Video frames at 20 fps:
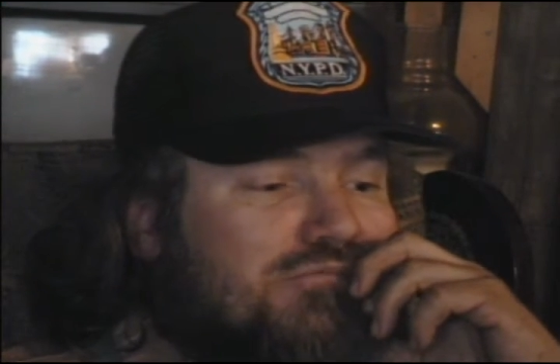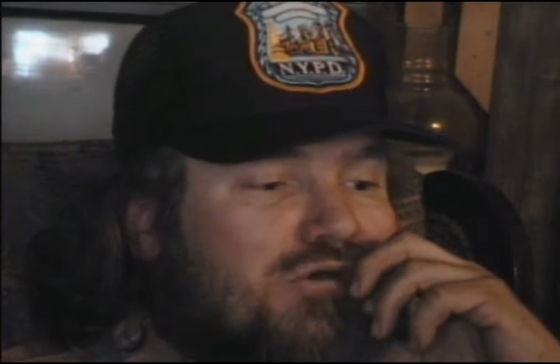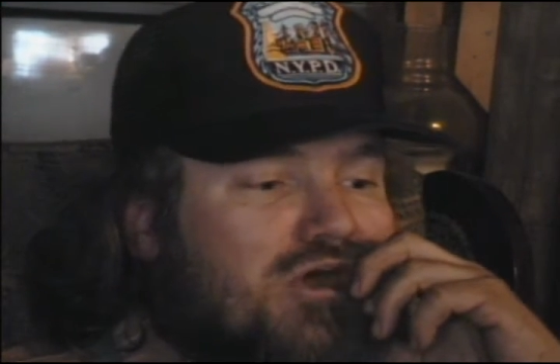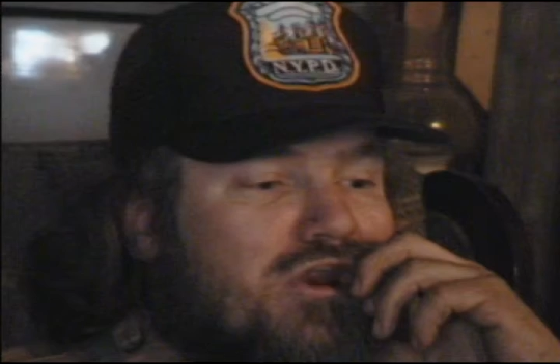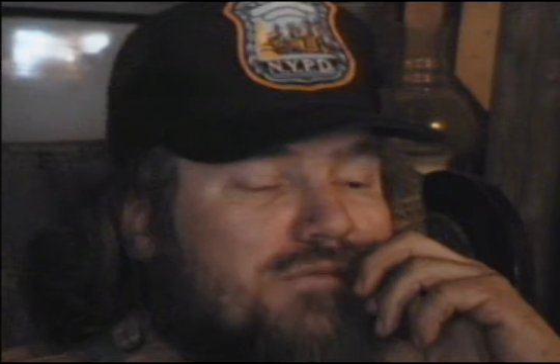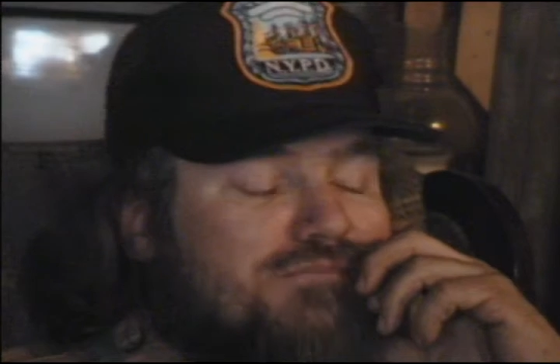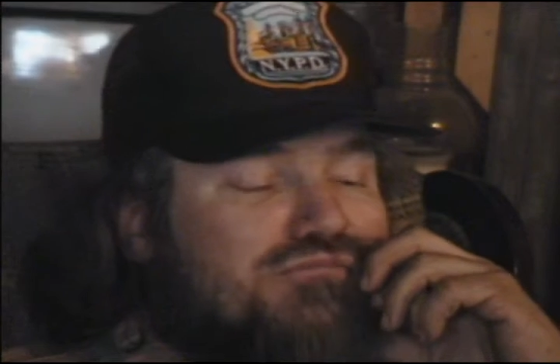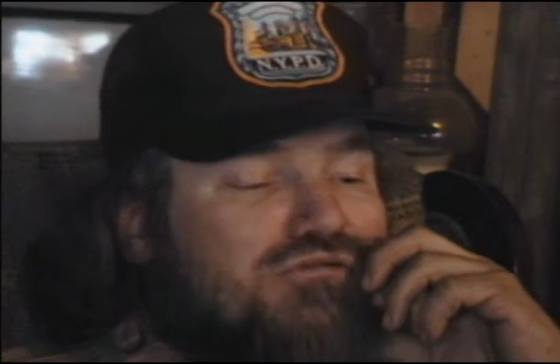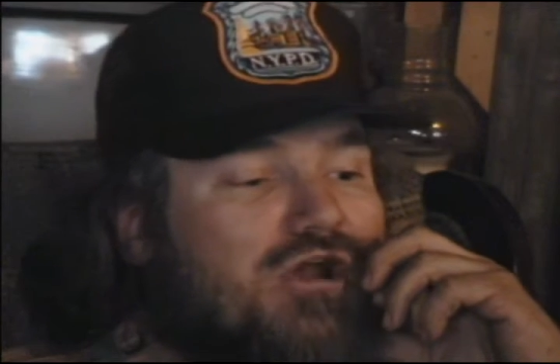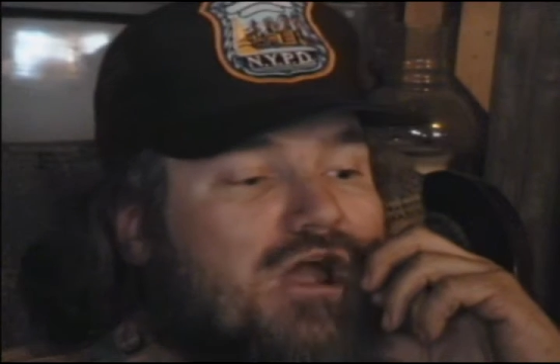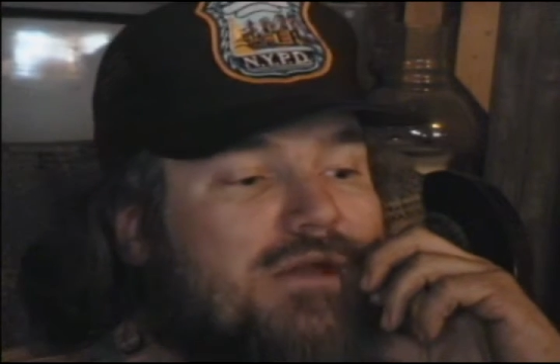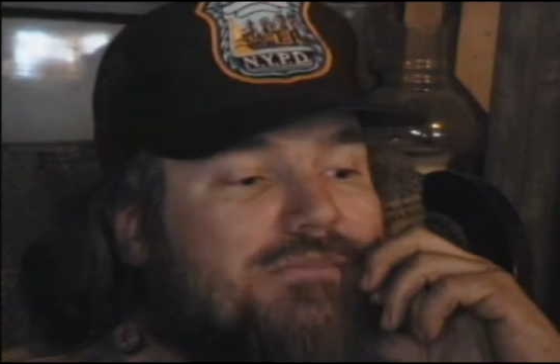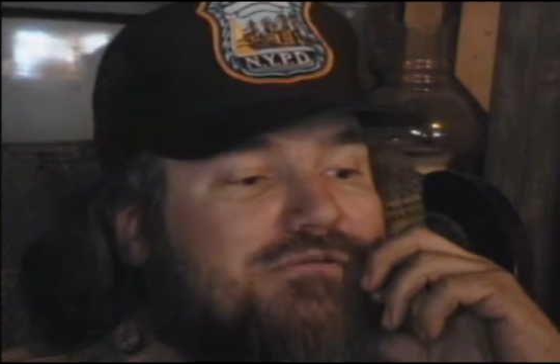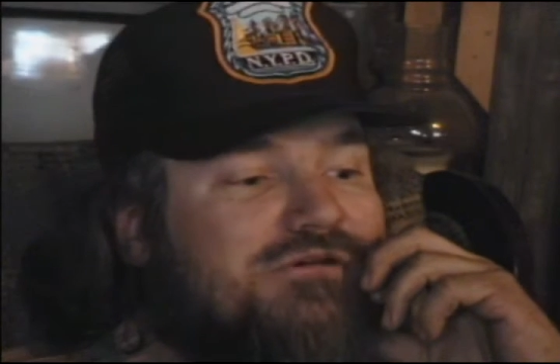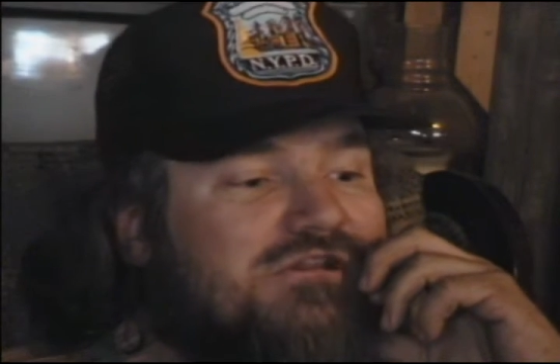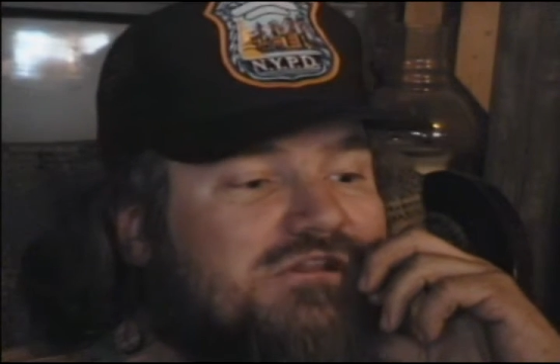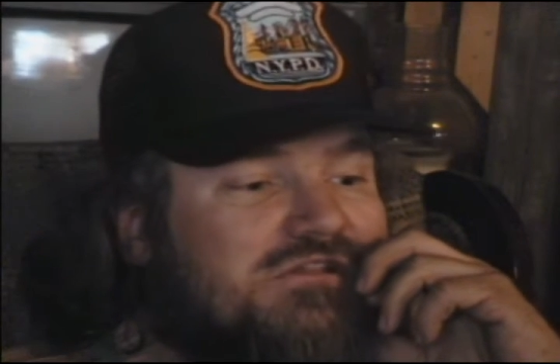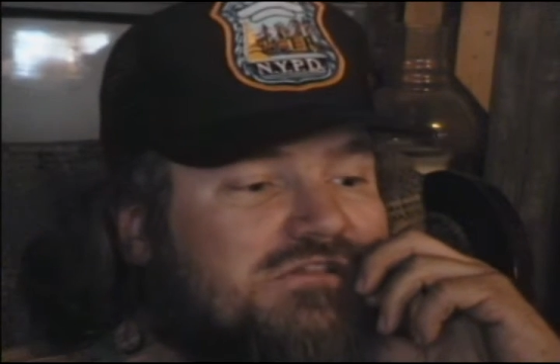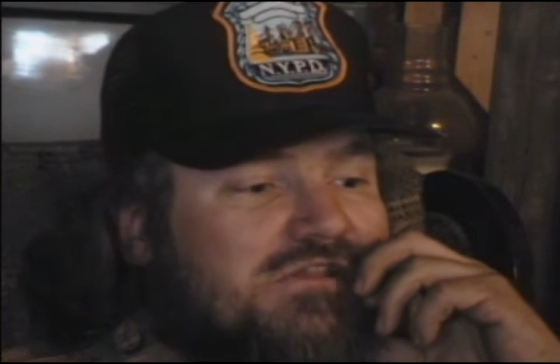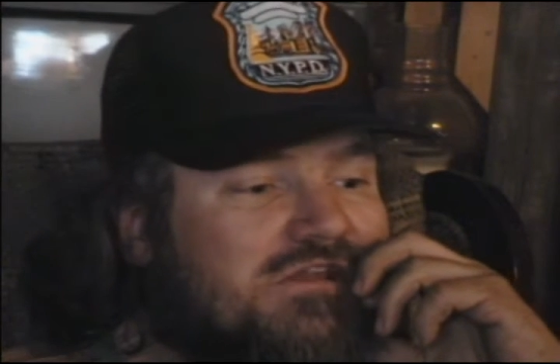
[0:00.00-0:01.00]
bought up
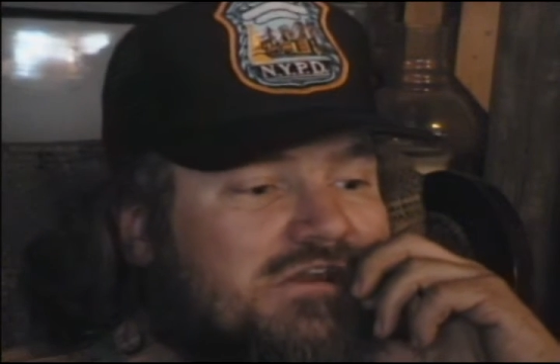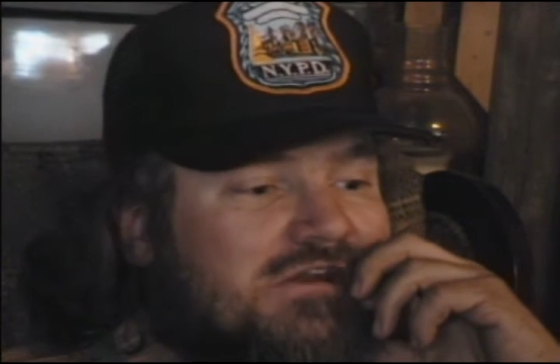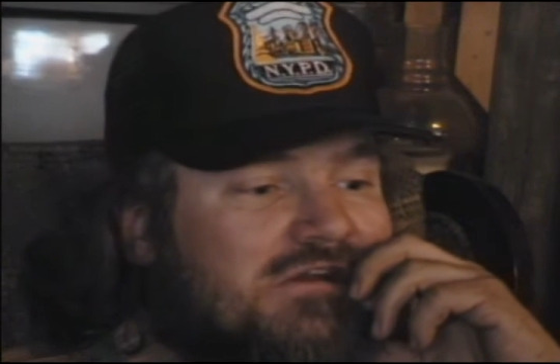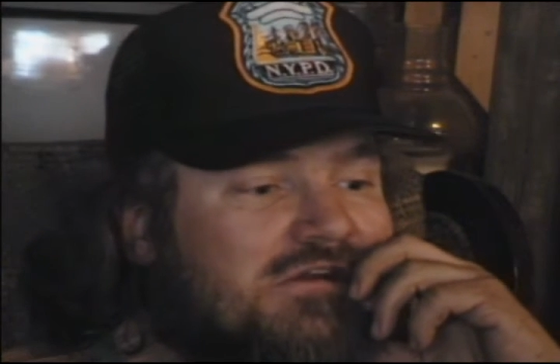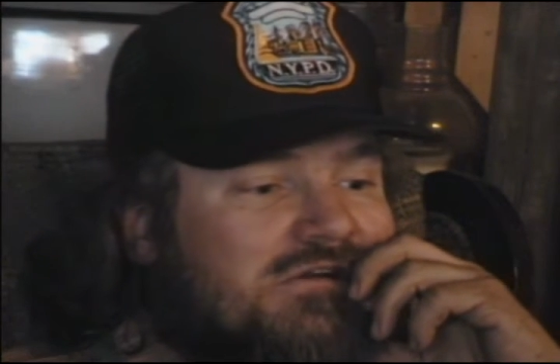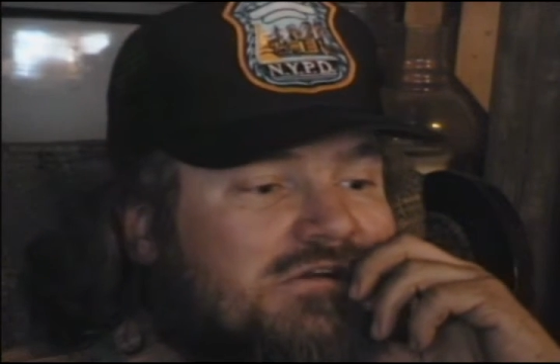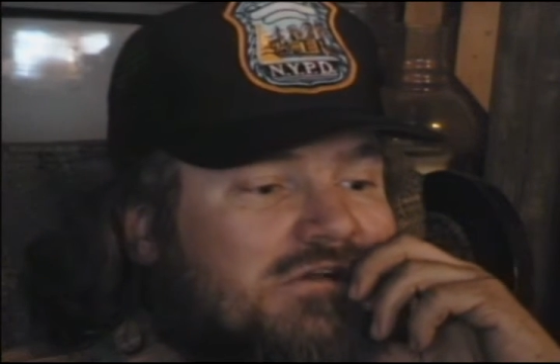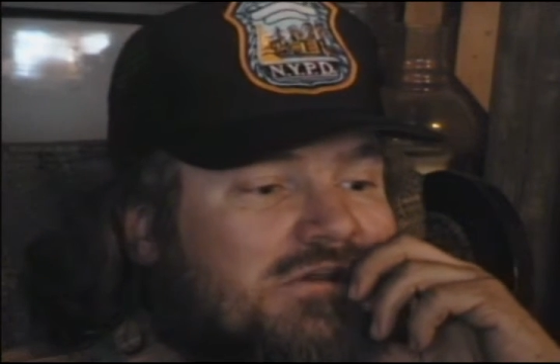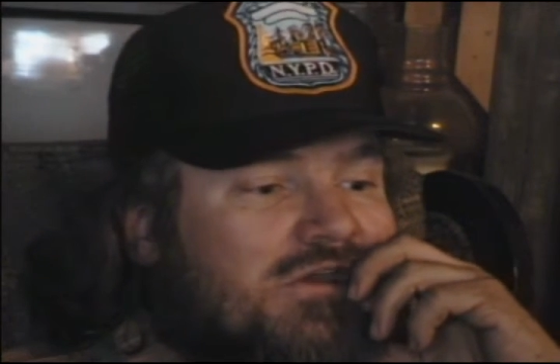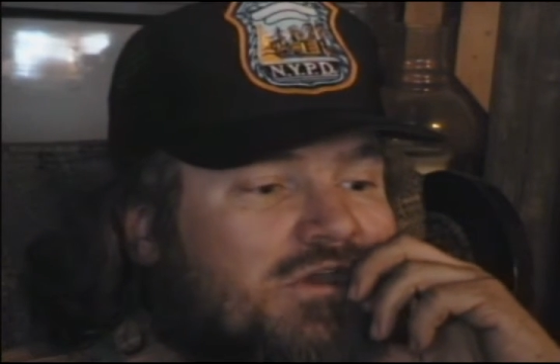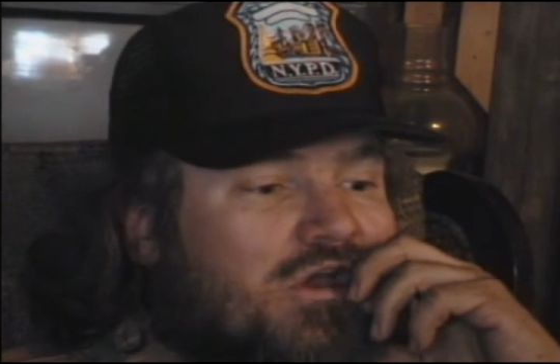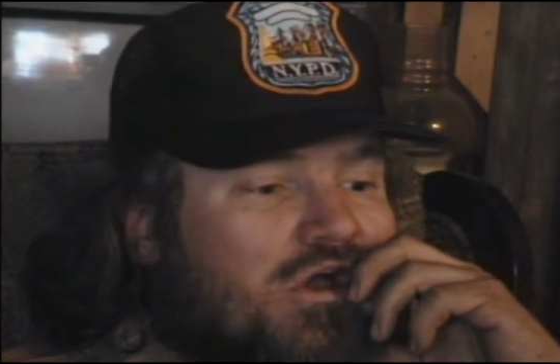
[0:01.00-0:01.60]
property there